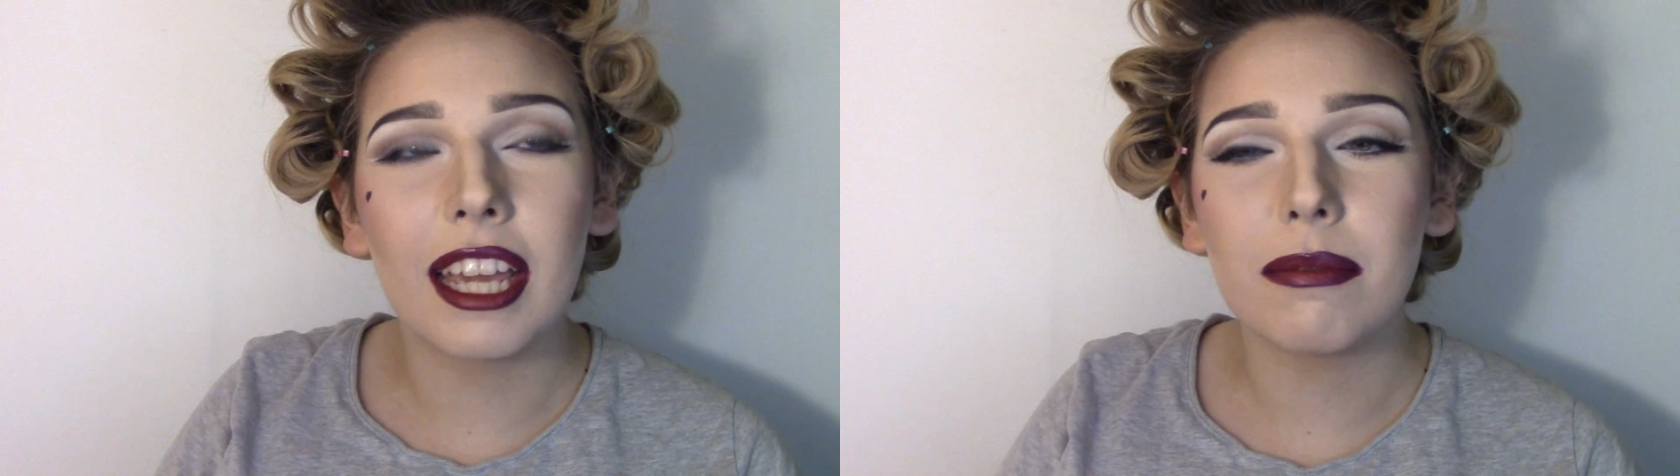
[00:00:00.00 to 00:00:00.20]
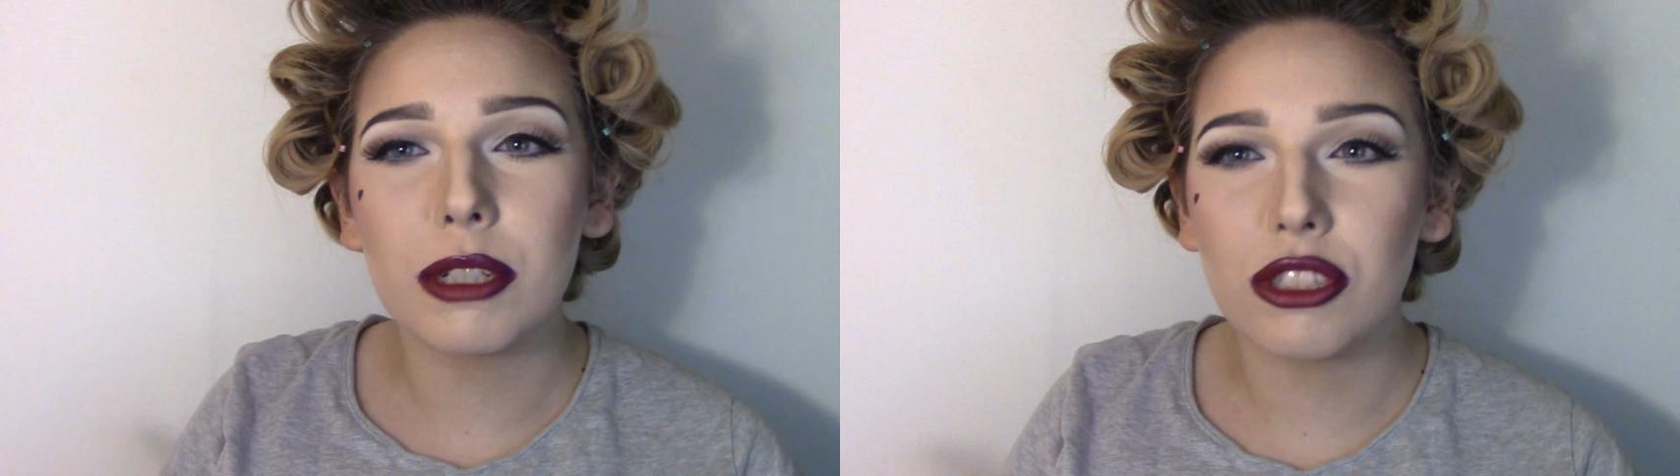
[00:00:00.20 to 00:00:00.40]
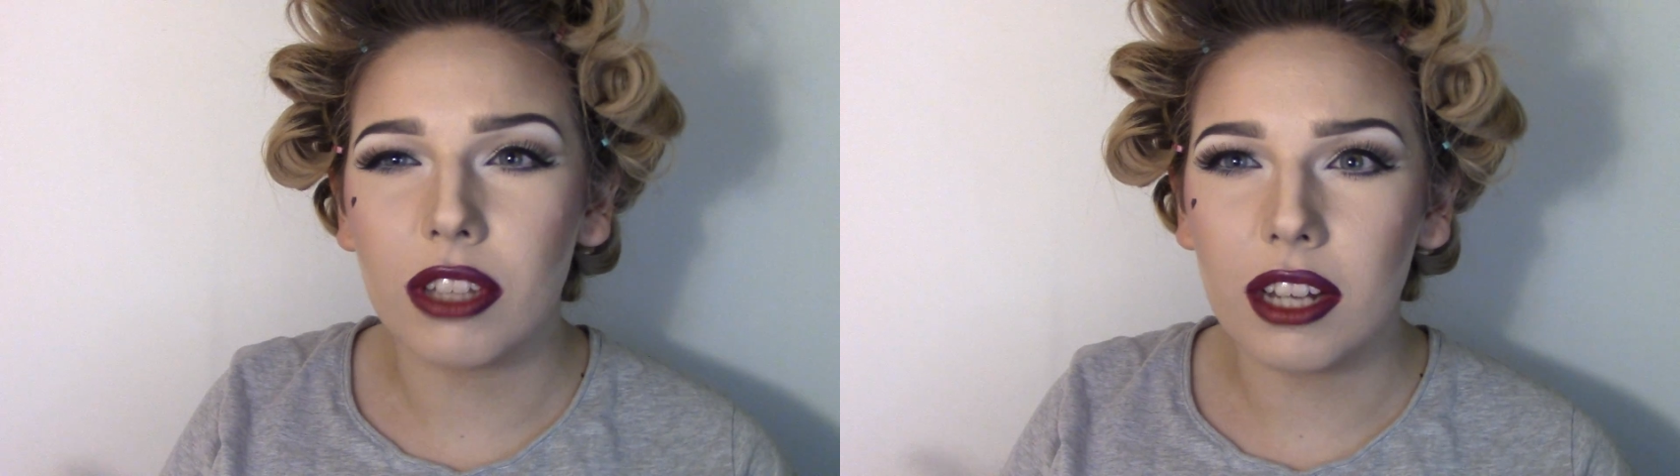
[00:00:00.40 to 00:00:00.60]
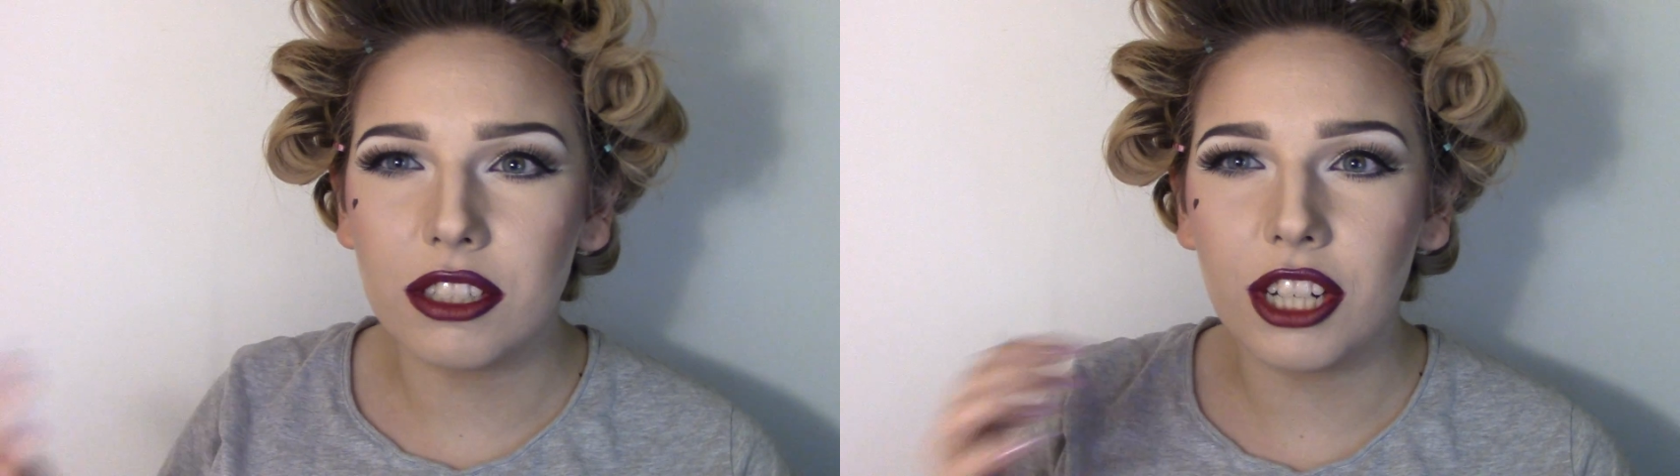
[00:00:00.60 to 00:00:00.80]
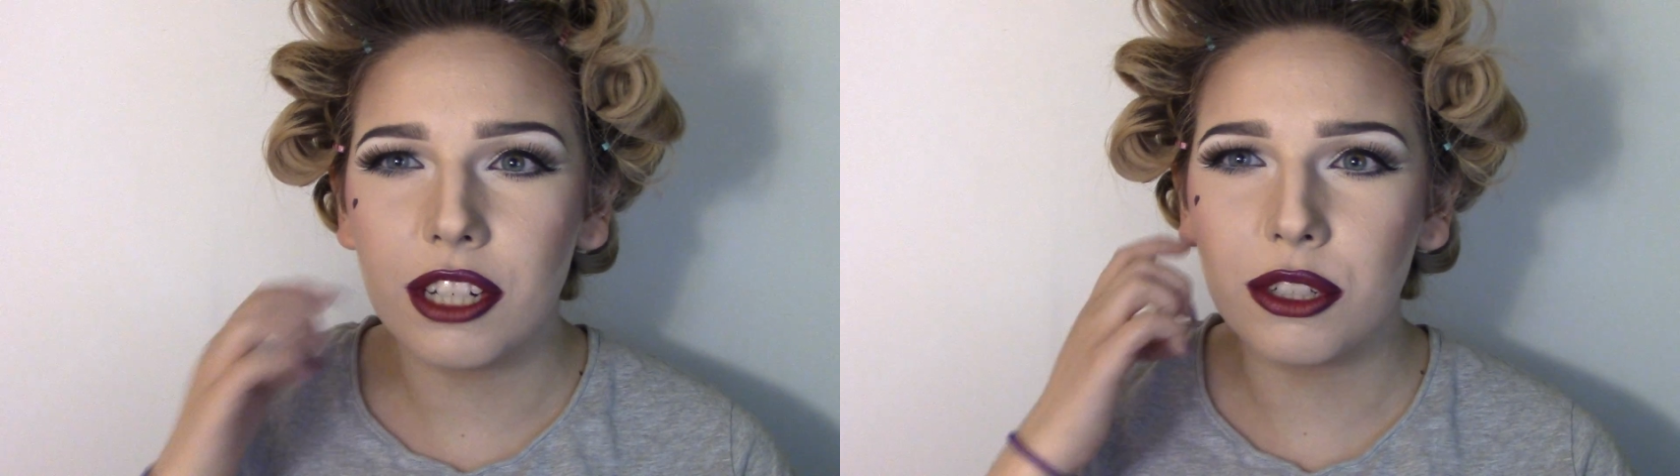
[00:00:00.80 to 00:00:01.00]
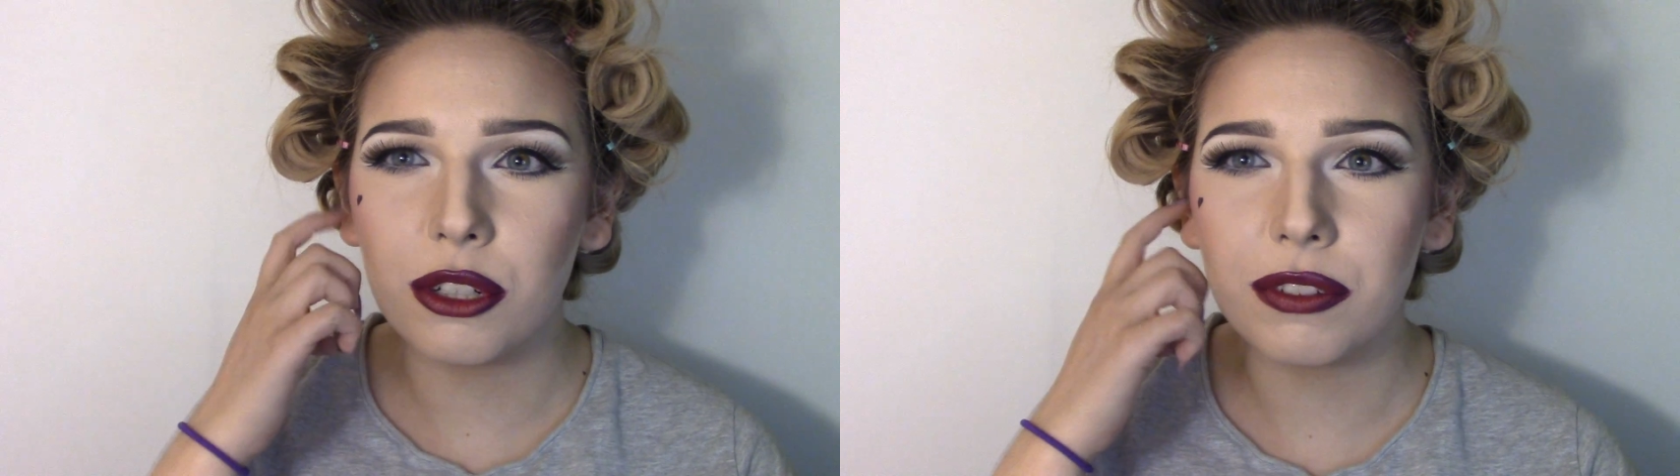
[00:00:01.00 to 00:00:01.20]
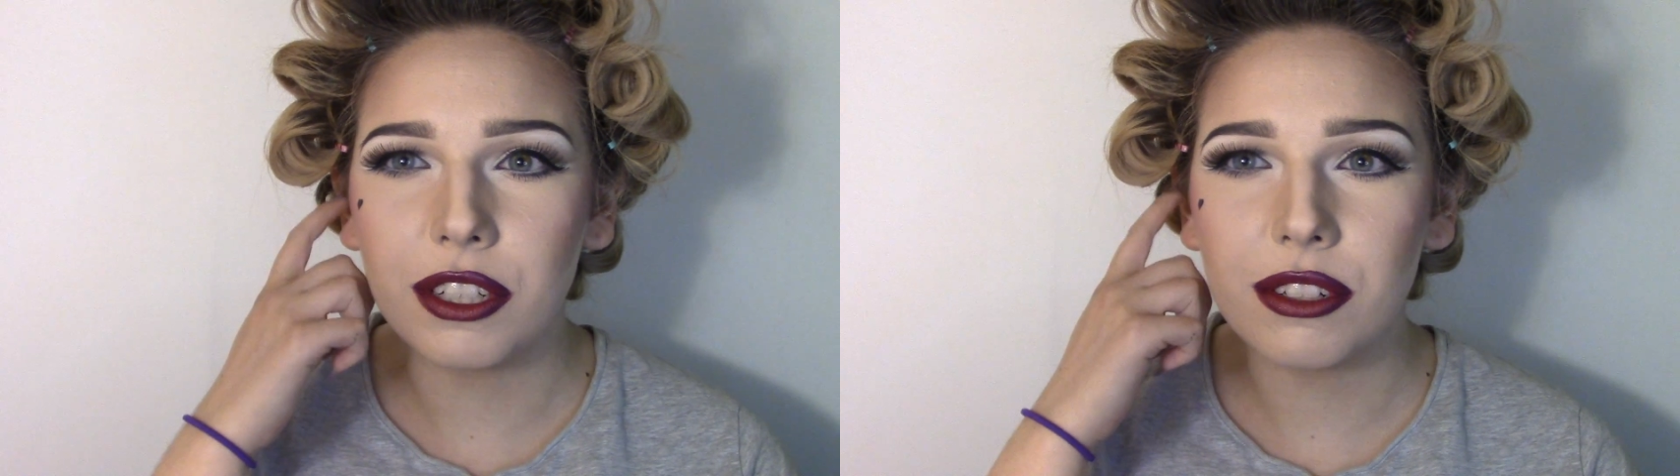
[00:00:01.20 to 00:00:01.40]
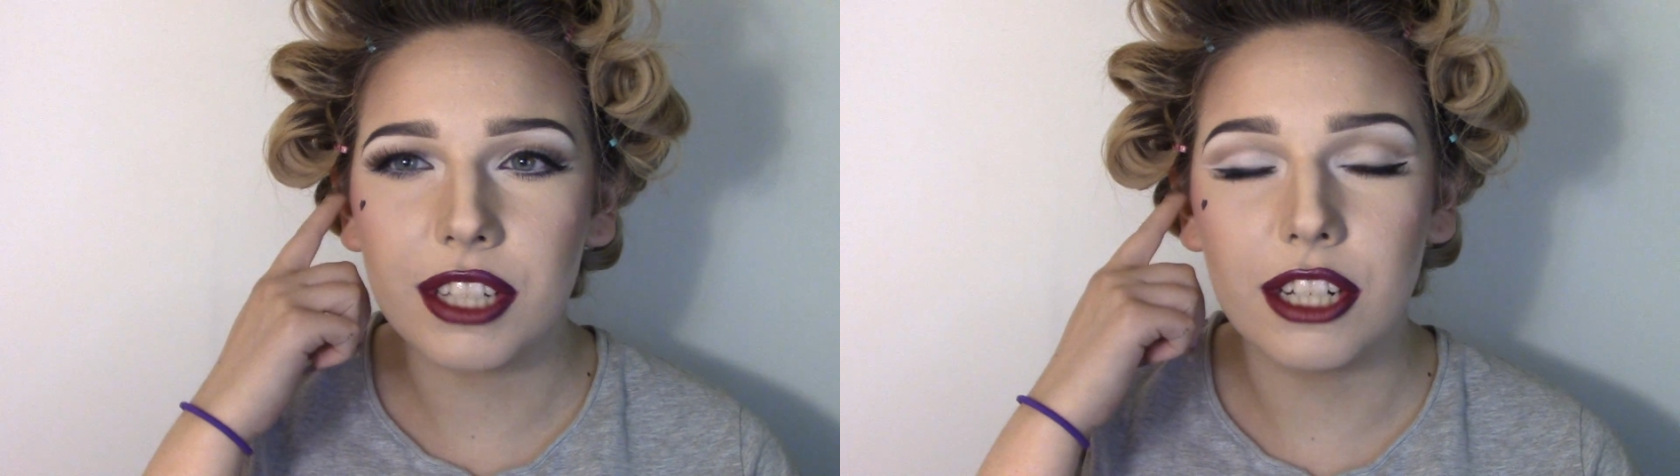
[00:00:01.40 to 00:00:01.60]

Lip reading: gave much thought to Jaden Dior Fierce.